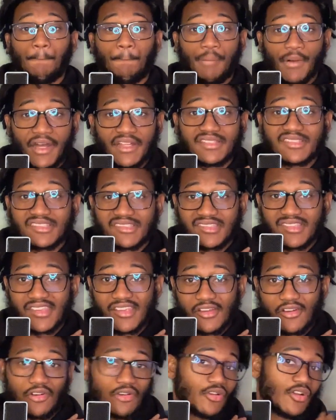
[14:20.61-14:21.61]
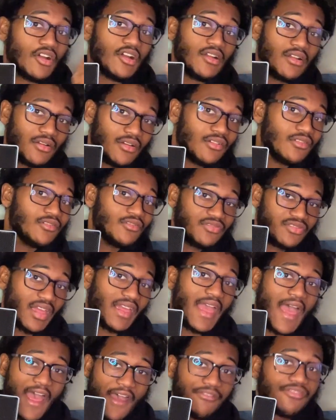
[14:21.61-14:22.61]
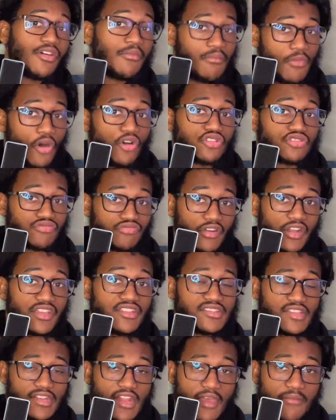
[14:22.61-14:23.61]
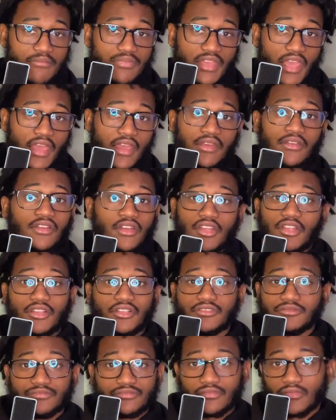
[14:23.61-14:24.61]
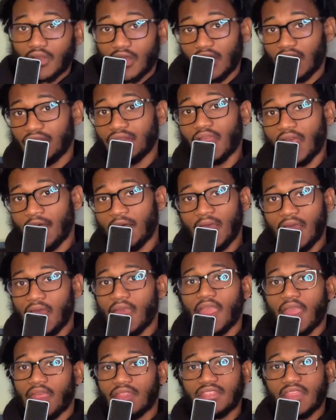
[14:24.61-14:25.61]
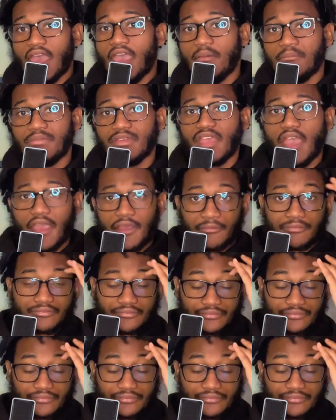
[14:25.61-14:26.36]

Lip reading: But still, they have the most rings in NBA in the NBA.